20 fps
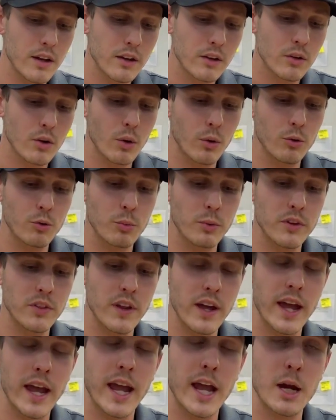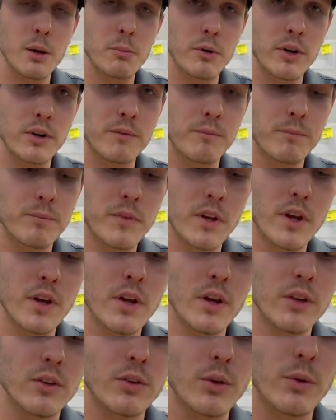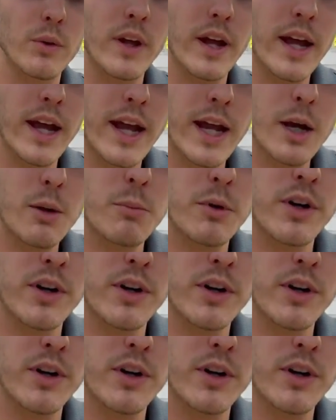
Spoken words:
goes with the hammer. So the hammer